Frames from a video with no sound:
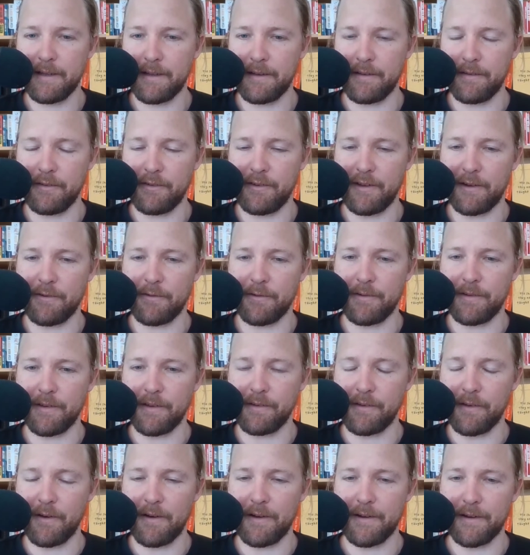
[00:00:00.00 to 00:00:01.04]
and generative
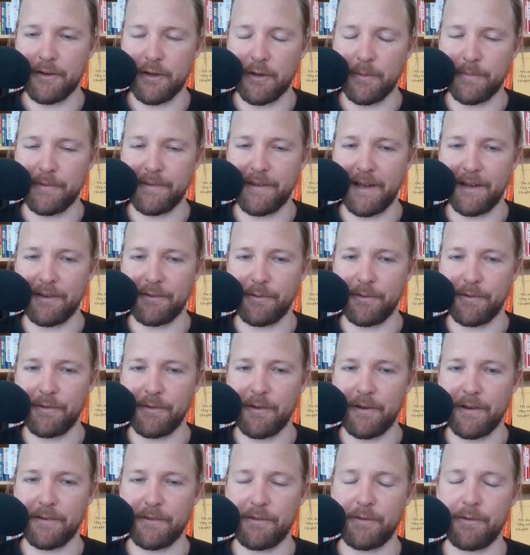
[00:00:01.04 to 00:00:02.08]
design and computational
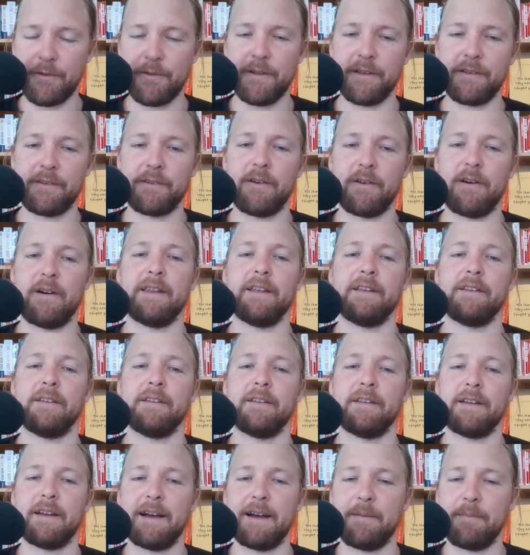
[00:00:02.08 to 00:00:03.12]
design is a really
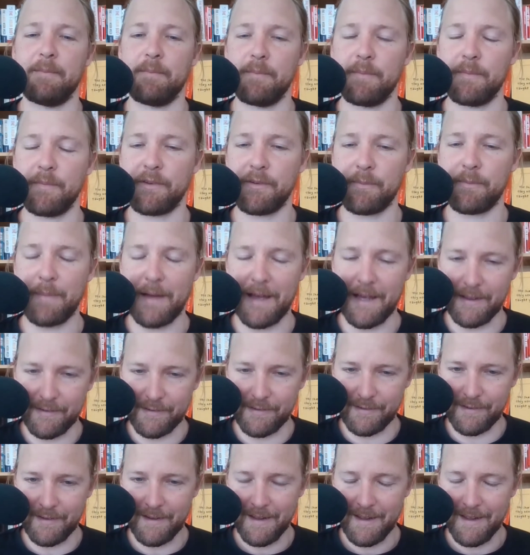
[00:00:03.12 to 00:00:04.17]
exciting
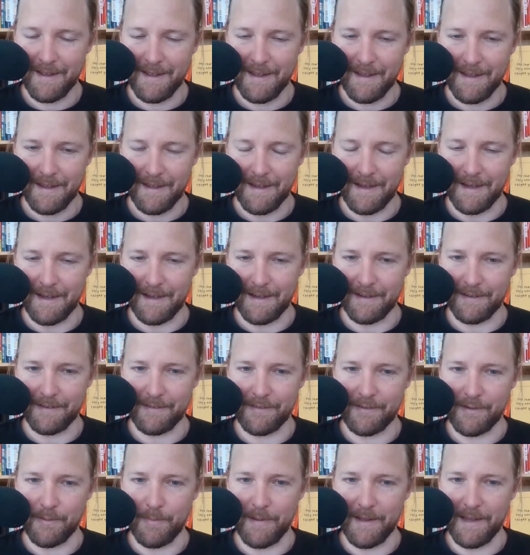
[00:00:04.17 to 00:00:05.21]
space
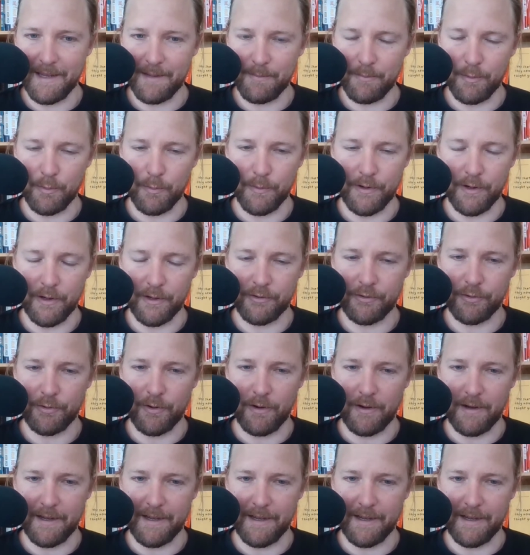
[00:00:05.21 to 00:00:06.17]
to be in. But when I try